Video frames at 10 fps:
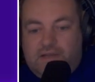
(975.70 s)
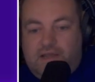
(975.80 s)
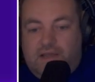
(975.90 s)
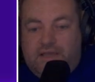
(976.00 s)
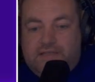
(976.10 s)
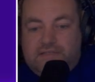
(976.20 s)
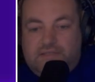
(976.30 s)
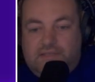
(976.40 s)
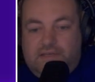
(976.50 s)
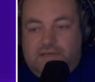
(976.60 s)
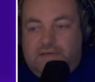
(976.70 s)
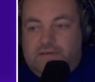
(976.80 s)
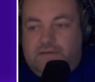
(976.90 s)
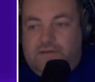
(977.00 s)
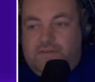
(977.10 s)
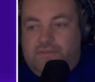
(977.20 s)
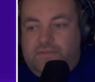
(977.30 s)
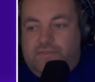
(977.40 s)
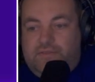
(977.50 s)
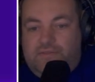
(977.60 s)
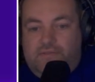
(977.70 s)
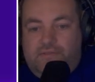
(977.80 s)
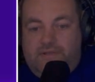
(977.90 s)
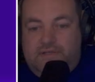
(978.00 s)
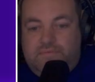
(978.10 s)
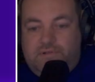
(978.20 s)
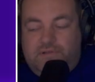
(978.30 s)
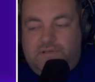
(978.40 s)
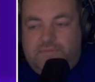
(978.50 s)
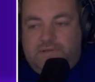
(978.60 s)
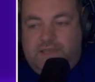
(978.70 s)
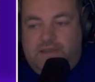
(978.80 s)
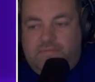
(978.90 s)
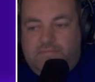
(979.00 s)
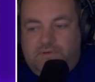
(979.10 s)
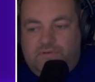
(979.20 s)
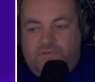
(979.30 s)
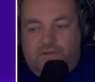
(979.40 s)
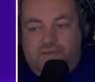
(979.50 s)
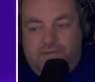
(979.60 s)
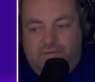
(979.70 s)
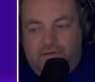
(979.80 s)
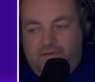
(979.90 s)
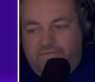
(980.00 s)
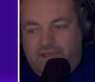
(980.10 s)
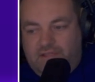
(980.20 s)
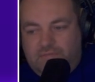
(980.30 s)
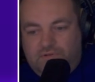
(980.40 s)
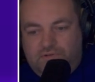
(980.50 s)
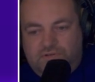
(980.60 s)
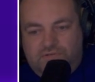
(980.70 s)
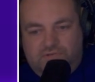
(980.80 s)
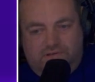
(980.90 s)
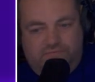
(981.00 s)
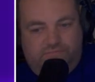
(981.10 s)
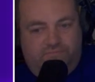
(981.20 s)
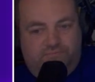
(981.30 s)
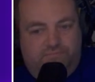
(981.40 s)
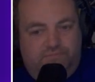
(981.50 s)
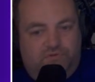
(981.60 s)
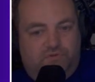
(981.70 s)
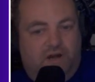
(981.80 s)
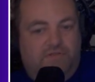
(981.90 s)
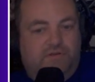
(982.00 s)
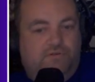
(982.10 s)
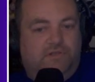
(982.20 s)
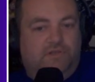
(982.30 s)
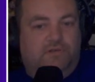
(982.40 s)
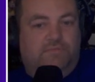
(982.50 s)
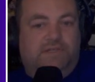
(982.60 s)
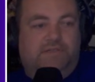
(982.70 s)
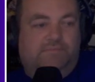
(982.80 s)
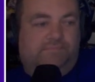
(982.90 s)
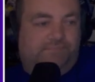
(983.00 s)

guys, and then these abilities became available, so I tried those a little bit.